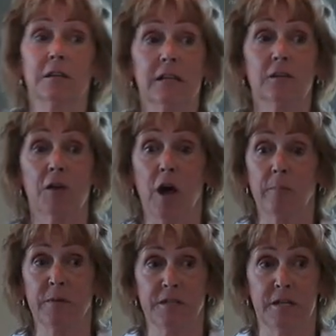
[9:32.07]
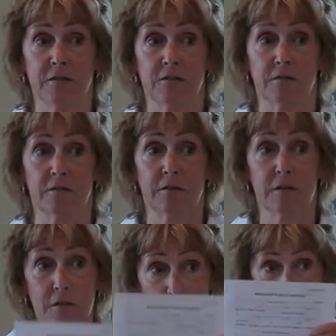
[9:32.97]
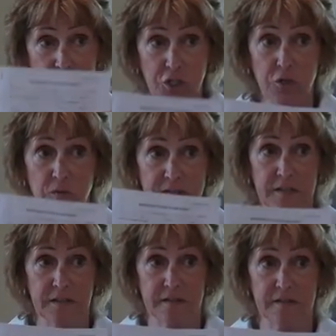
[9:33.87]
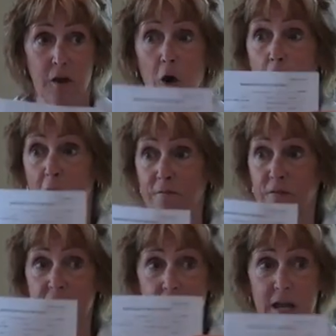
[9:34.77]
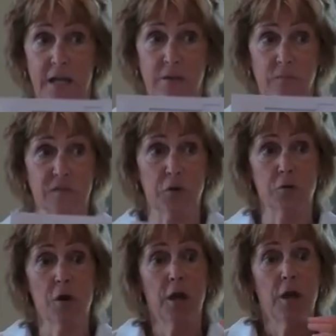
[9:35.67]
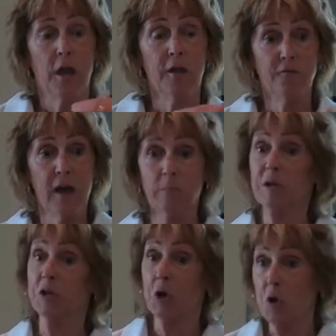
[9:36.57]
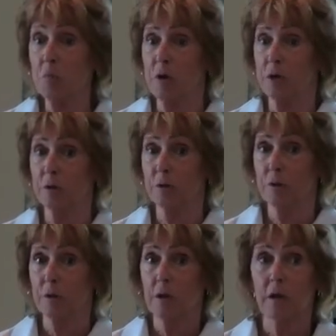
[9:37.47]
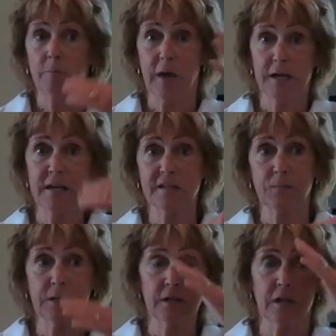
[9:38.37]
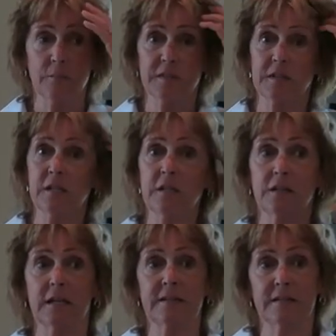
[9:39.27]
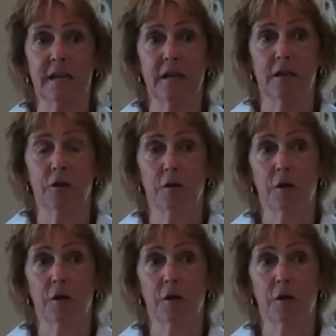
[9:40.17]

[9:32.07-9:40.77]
incompetent to use this oftentimes. So if I'm in a coma, my husband comes in and they say,